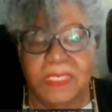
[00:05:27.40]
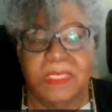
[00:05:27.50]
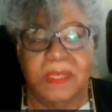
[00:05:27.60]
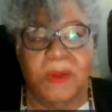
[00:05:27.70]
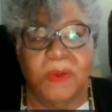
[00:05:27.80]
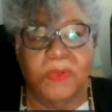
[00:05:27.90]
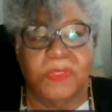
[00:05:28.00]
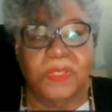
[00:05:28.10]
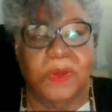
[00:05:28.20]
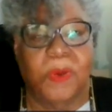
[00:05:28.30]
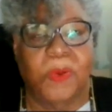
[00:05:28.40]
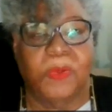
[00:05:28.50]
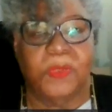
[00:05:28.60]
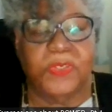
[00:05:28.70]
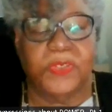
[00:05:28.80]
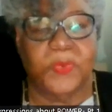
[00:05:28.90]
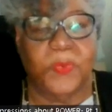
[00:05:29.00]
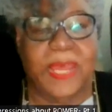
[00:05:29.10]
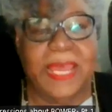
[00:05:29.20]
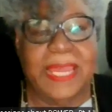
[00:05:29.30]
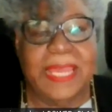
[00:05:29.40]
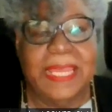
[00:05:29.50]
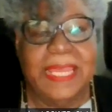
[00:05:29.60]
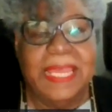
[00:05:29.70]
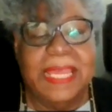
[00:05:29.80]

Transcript: So to hold sway,